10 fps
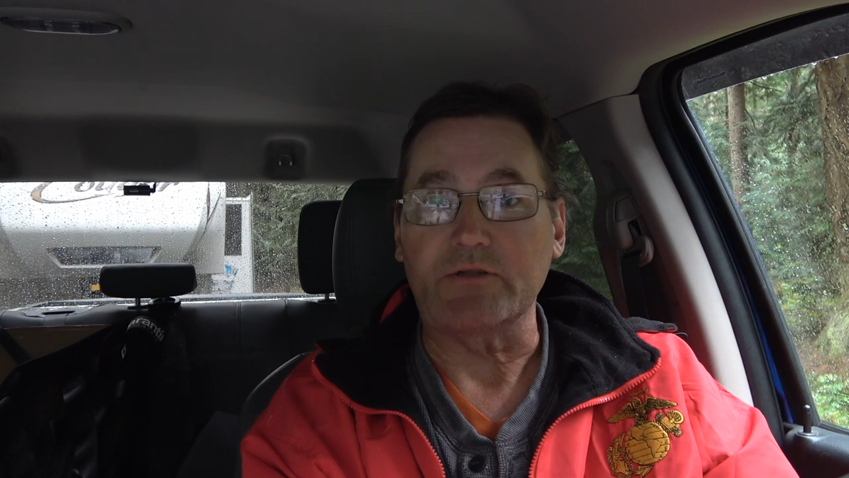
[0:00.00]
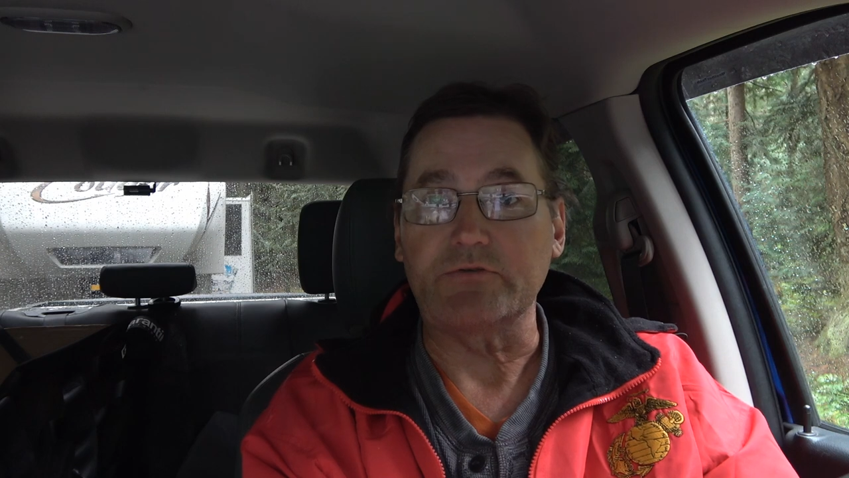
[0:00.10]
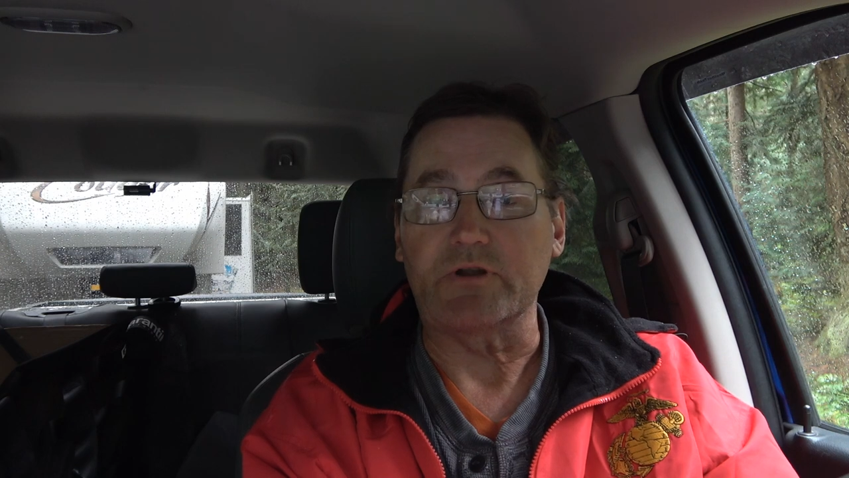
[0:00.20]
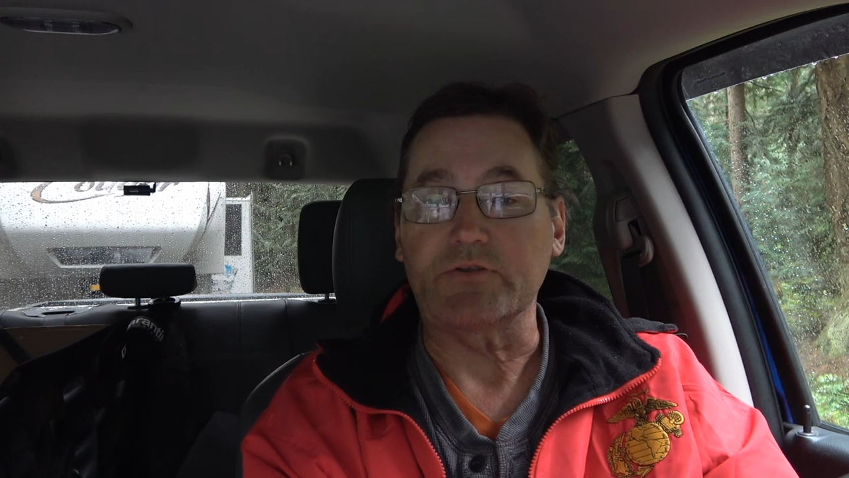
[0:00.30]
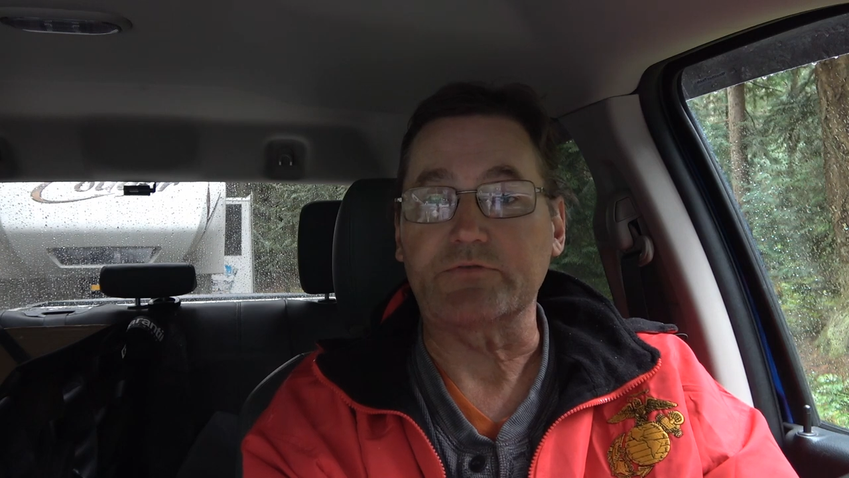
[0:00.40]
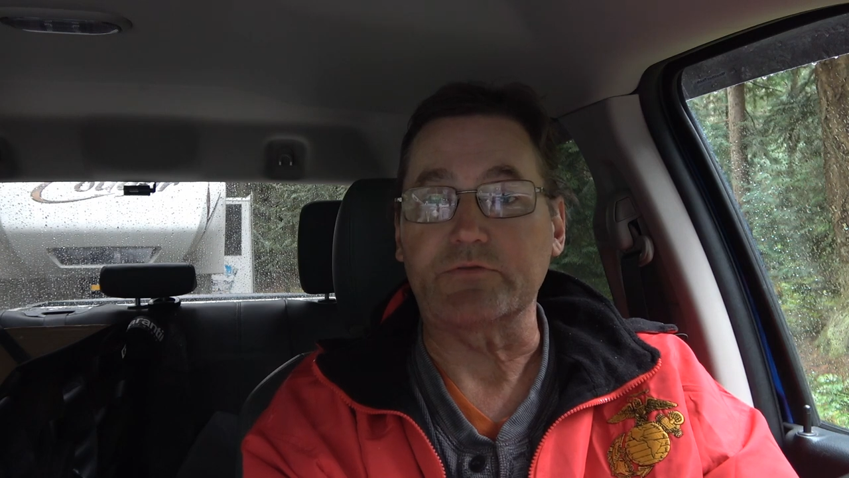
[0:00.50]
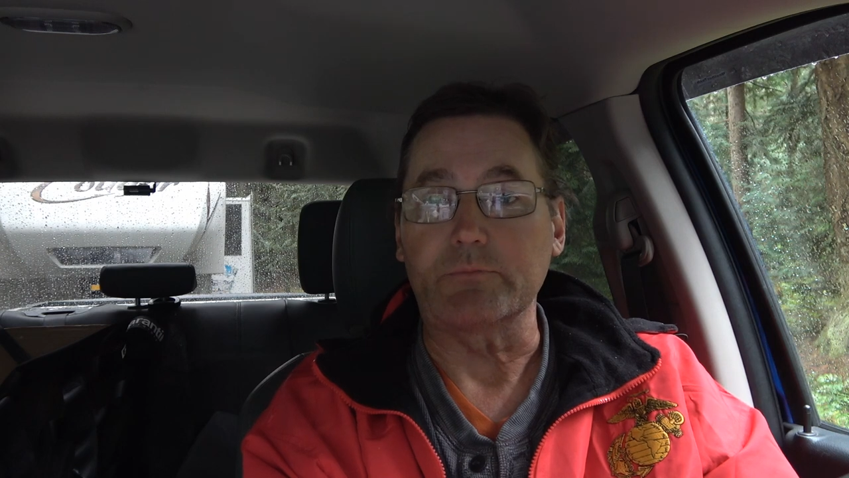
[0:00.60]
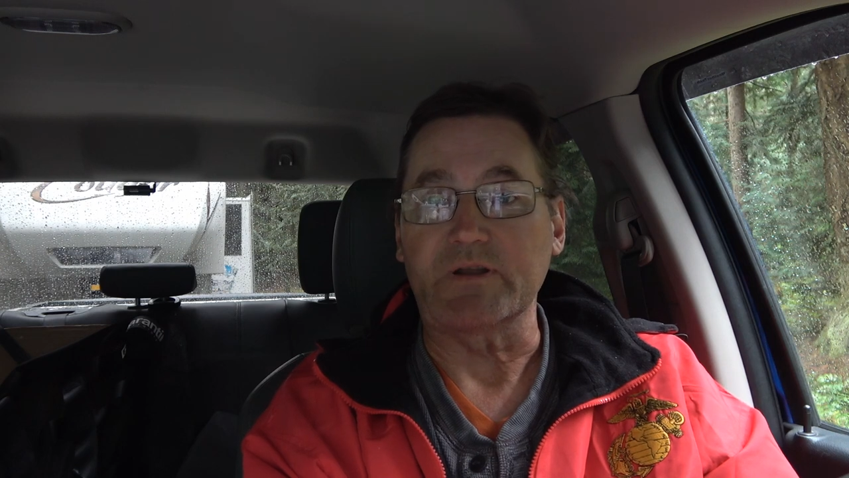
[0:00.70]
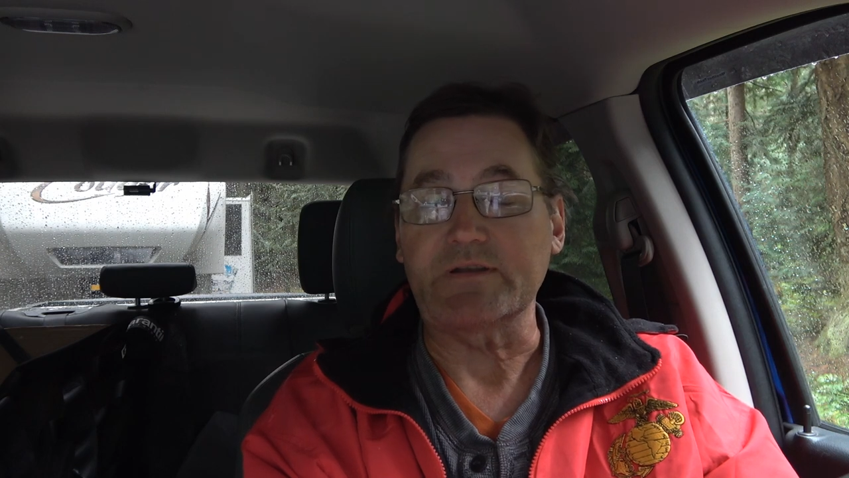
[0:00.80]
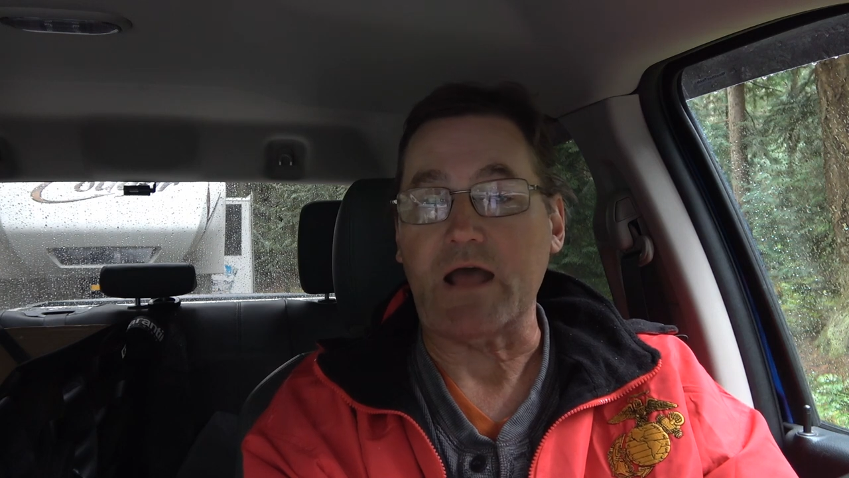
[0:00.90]
address
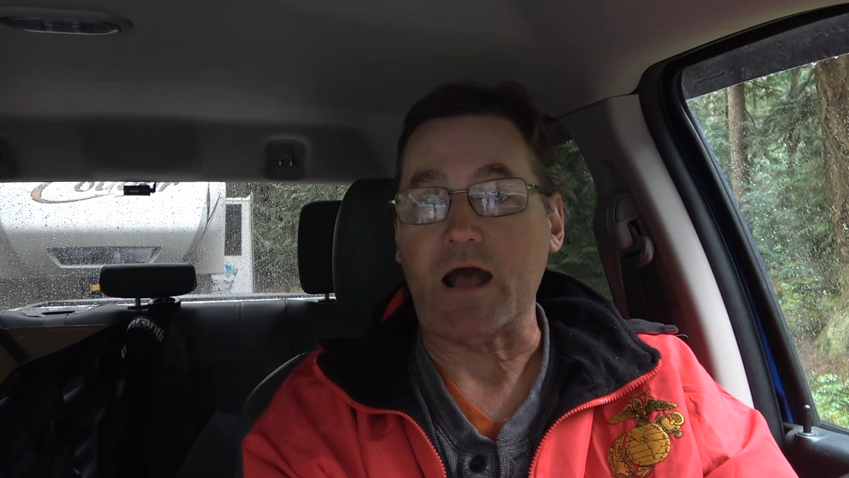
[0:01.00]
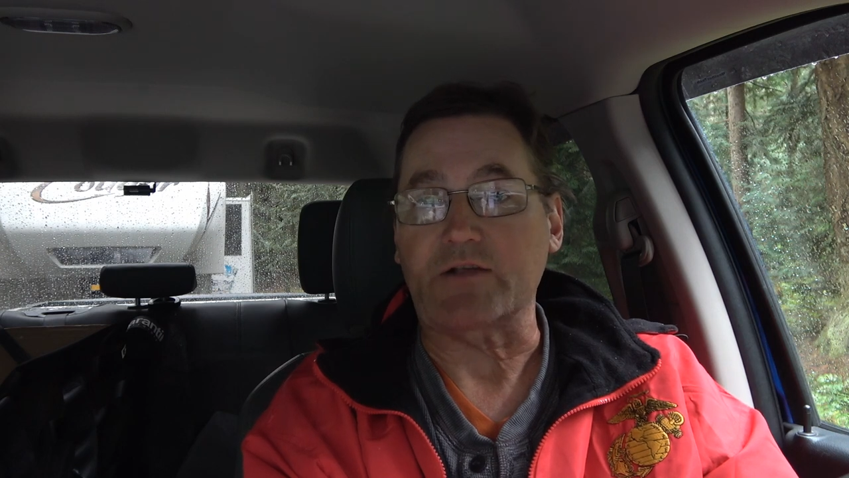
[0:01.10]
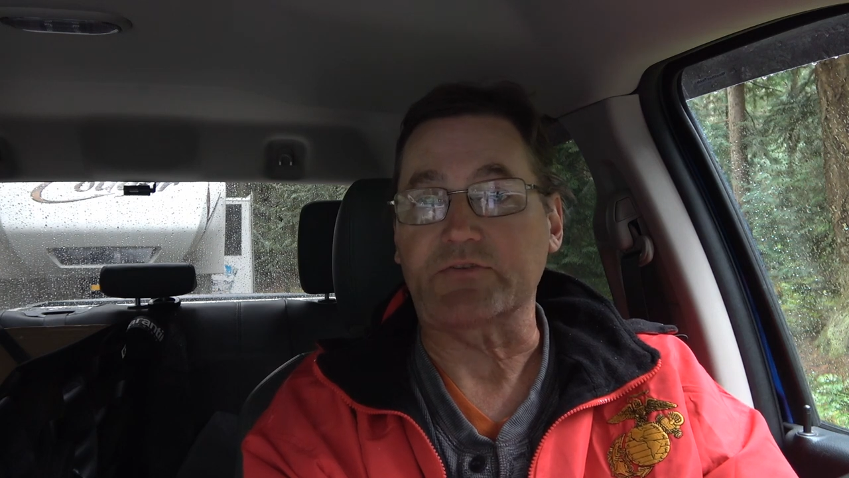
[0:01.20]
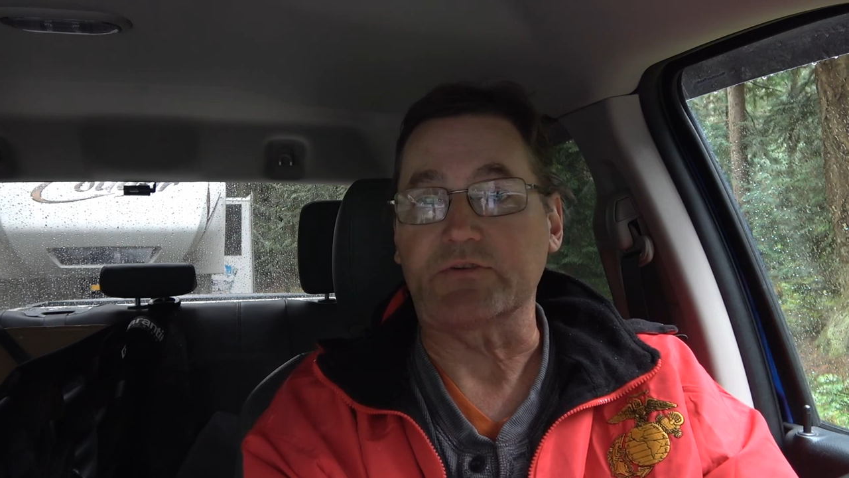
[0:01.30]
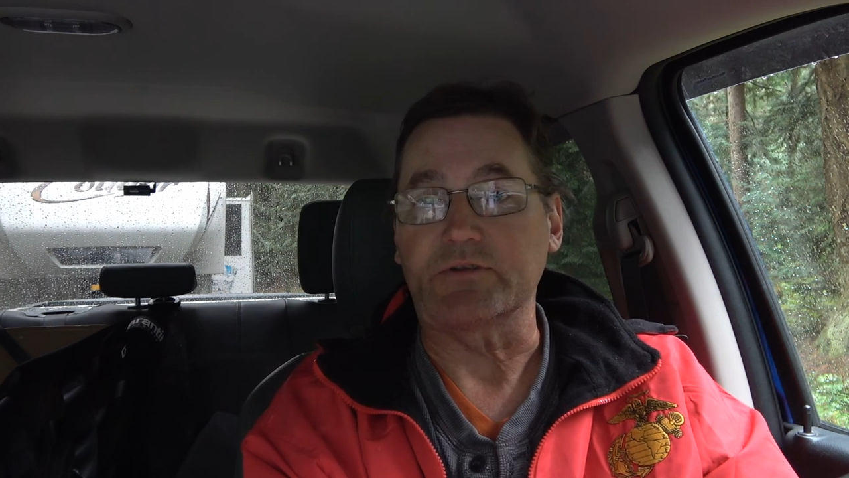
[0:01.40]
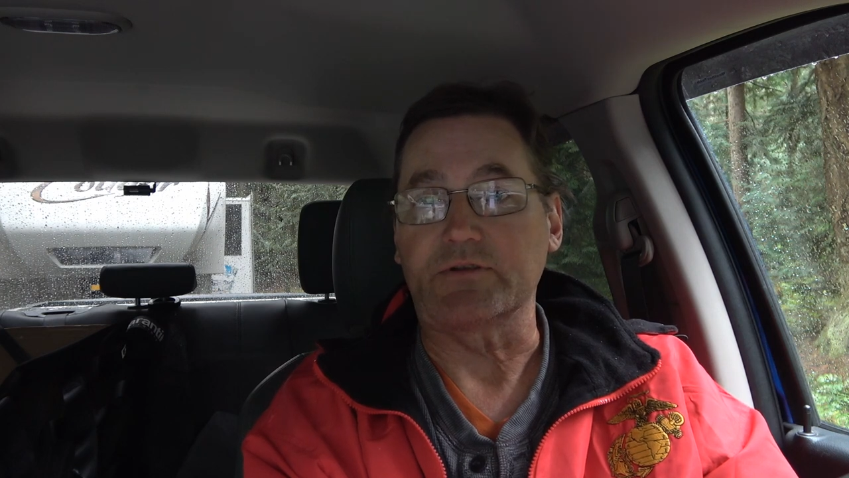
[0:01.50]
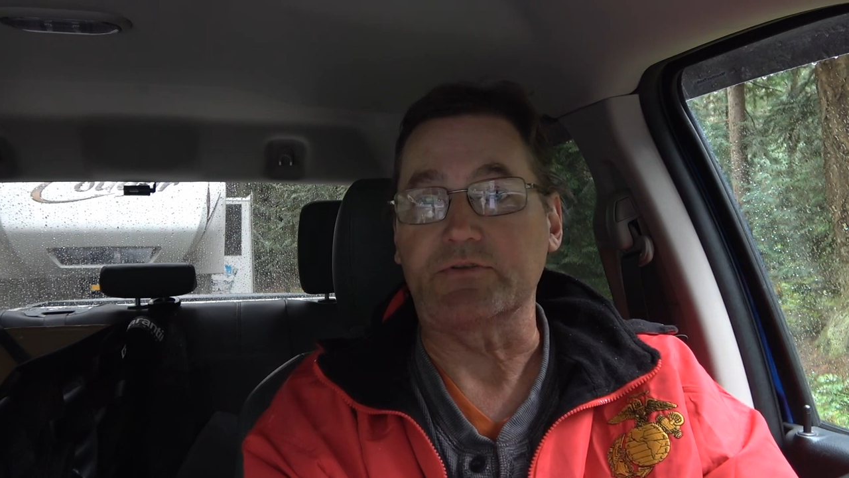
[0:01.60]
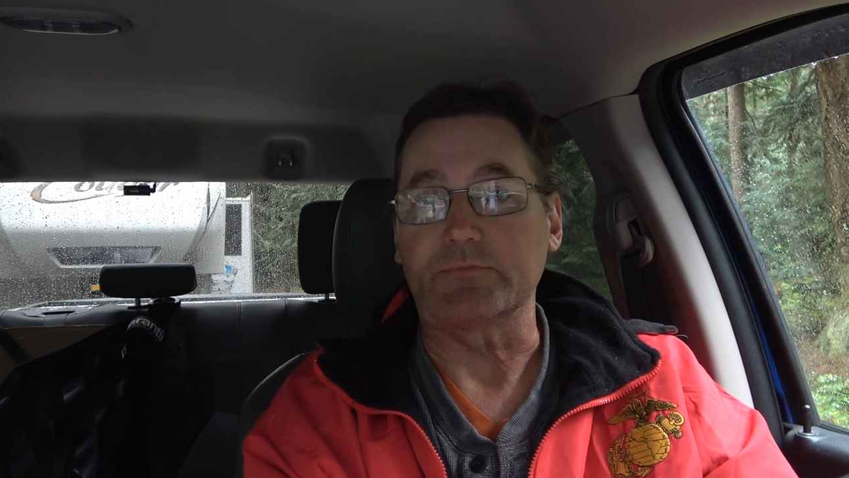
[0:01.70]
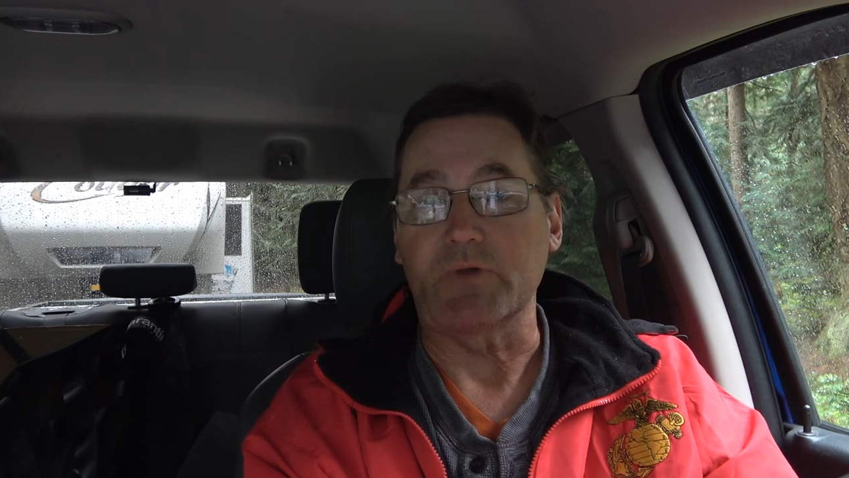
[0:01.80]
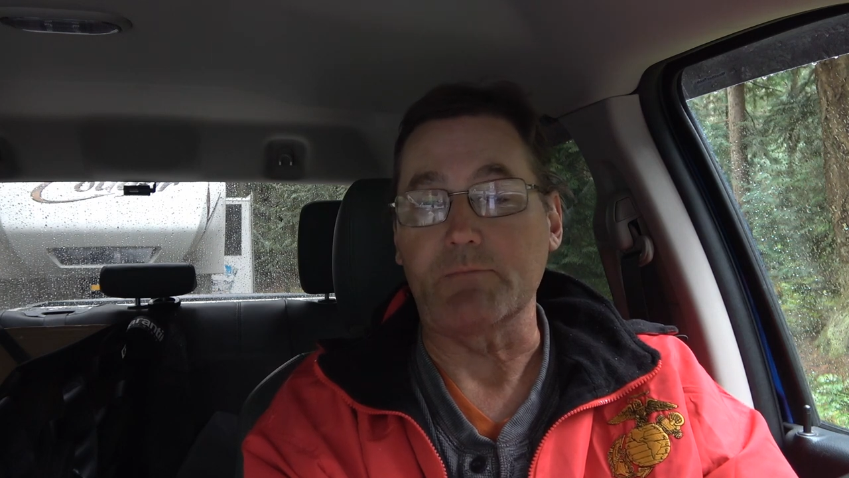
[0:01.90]
for my taxes,